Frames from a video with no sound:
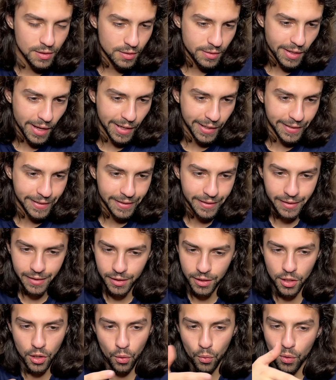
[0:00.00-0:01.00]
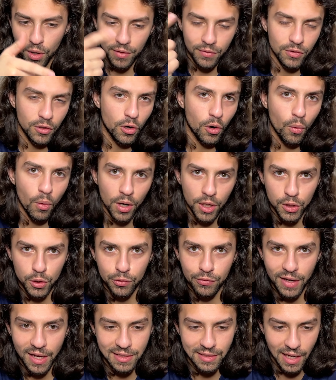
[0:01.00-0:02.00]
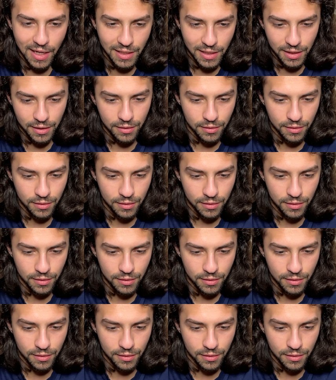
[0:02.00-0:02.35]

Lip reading: Like, you know, what if you don't want to do Face ID?